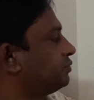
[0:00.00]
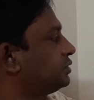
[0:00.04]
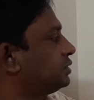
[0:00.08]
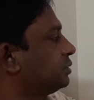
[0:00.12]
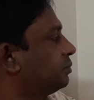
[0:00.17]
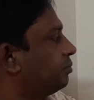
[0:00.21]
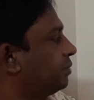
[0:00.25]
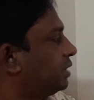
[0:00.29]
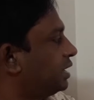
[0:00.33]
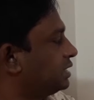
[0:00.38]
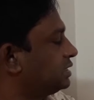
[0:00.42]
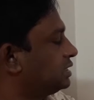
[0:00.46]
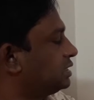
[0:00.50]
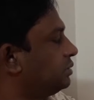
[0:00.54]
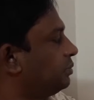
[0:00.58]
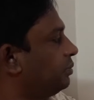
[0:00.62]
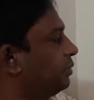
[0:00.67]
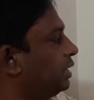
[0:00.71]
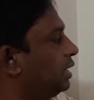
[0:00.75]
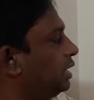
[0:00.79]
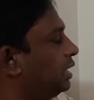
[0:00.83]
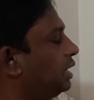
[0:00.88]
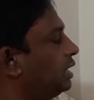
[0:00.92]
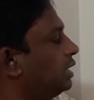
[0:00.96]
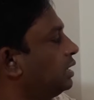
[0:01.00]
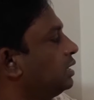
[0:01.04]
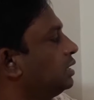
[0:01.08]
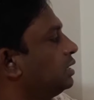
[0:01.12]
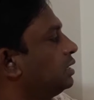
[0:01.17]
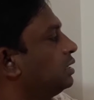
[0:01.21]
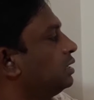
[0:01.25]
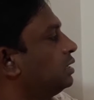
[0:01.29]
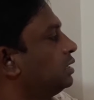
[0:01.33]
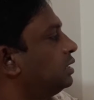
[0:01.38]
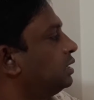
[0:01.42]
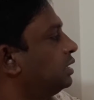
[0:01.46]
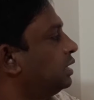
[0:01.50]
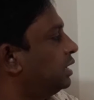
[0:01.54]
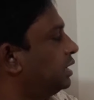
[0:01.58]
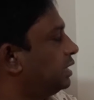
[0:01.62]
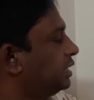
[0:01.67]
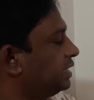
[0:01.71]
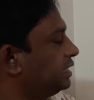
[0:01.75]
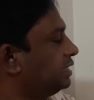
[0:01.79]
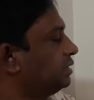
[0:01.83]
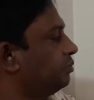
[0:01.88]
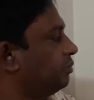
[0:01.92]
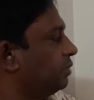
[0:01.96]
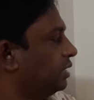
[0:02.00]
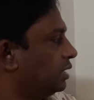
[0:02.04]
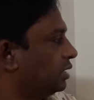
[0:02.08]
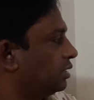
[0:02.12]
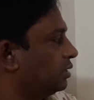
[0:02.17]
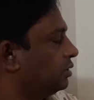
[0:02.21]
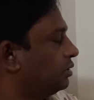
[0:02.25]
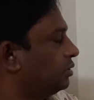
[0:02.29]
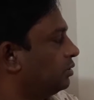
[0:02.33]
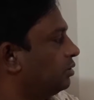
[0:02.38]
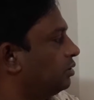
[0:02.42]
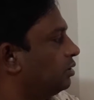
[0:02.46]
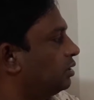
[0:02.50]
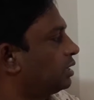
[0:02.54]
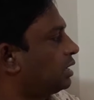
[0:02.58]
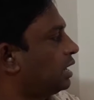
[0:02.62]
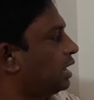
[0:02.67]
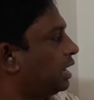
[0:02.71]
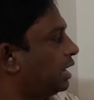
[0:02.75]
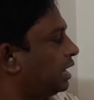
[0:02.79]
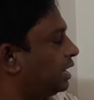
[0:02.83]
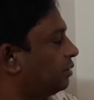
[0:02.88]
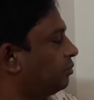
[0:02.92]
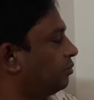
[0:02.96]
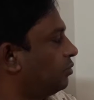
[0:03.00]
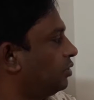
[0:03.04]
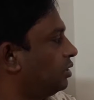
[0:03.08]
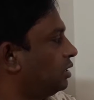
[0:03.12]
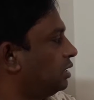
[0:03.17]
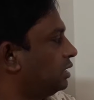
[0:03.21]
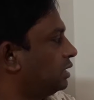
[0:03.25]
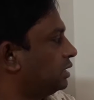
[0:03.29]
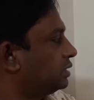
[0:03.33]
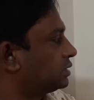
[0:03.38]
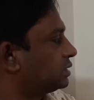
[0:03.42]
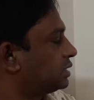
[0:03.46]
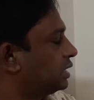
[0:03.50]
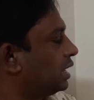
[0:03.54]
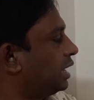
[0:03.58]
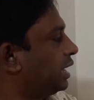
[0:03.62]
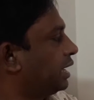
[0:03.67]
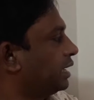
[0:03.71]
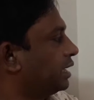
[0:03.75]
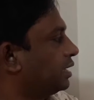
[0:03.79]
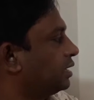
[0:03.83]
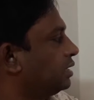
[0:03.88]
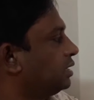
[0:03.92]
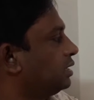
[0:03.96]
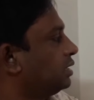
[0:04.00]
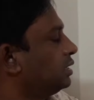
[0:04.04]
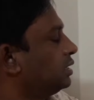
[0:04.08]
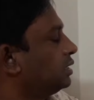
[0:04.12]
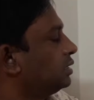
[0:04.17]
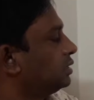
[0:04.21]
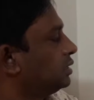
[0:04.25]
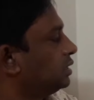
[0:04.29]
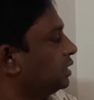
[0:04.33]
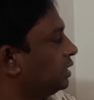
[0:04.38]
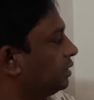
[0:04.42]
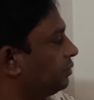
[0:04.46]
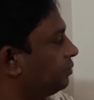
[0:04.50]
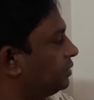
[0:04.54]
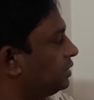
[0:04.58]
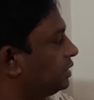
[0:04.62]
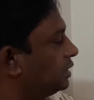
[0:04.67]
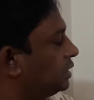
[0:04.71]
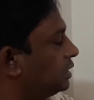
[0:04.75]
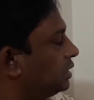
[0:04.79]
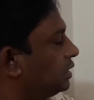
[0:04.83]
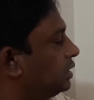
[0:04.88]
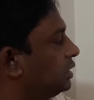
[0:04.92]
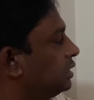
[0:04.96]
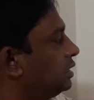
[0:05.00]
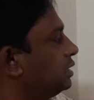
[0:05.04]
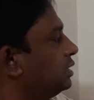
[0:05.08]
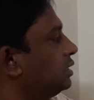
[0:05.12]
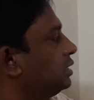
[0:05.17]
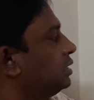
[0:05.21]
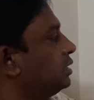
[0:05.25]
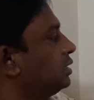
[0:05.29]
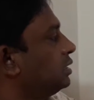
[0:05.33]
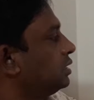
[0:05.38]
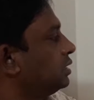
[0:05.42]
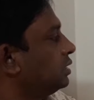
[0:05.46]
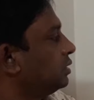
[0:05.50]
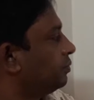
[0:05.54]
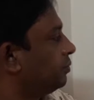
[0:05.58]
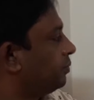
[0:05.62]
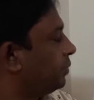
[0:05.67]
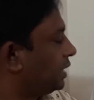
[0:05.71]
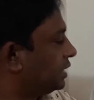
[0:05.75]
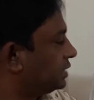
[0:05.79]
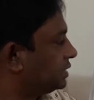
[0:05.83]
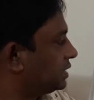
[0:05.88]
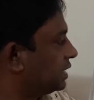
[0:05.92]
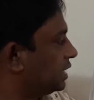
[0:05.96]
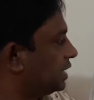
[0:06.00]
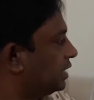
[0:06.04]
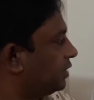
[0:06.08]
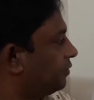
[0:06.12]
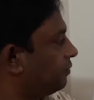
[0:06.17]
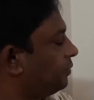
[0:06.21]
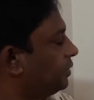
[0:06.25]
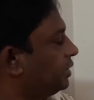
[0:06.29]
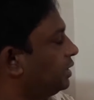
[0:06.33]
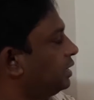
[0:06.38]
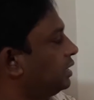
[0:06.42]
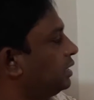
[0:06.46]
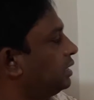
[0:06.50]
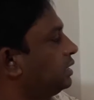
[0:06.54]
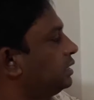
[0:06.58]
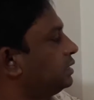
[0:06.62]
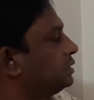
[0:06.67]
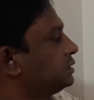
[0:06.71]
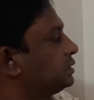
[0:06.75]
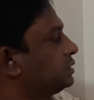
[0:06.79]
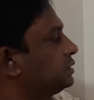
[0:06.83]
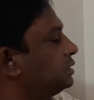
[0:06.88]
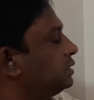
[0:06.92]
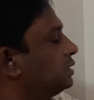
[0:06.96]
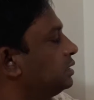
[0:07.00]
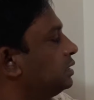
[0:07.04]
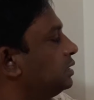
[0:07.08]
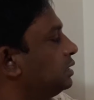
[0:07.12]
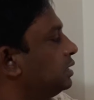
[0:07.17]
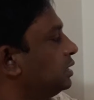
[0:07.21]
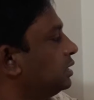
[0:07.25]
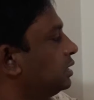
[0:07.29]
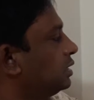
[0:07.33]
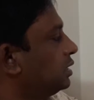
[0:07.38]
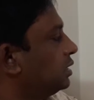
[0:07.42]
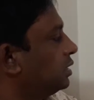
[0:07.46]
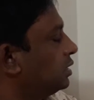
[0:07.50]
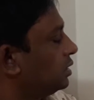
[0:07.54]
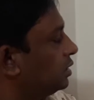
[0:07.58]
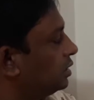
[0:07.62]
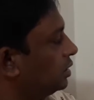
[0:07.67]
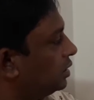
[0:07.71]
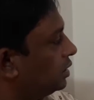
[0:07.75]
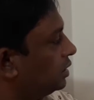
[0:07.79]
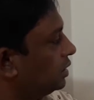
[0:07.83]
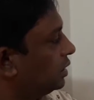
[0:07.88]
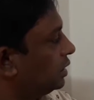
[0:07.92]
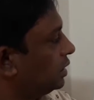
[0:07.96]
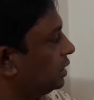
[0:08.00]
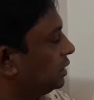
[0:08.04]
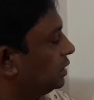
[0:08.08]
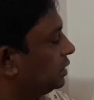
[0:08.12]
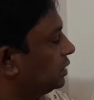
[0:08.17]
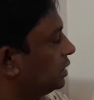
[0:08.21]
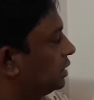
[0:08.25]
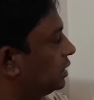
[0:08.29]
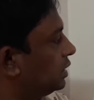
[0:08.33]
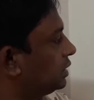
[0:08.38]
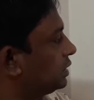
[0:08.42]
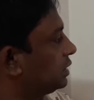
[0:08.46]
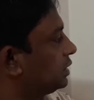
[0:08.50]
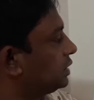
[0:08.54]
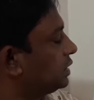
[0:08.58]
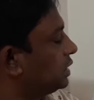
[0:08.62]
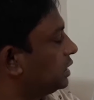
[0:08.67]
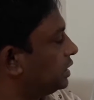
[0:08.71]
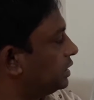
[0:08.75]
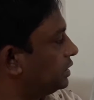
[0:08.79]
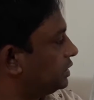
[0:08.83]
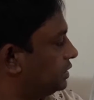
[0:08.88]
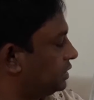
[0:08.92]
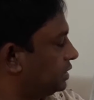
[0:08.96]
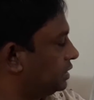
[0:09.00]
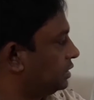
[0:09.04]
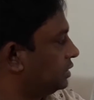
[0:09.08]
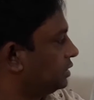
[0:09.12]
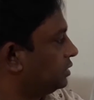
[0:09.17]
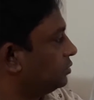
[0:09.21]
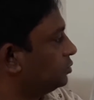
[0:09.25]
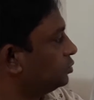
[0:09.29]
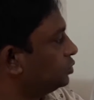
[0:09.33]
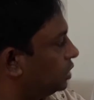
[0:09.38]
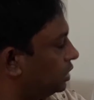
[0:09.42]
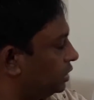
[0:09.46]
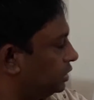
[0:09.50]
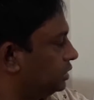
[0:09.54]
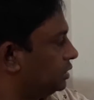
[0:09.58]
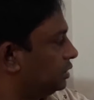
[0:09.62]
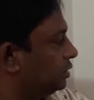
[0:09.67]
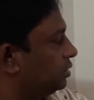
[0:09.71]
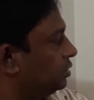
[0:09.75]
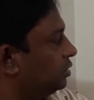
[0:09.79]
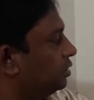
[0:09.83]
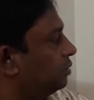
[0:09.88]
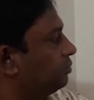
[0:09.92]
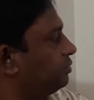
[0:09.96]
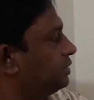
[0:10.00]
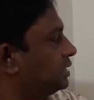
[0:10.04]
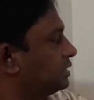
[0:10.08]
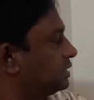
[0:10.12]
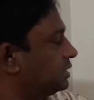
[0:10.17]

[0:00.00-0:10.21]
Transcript: must be rhythmic or harmonious. Like if the first gap is in the third word of the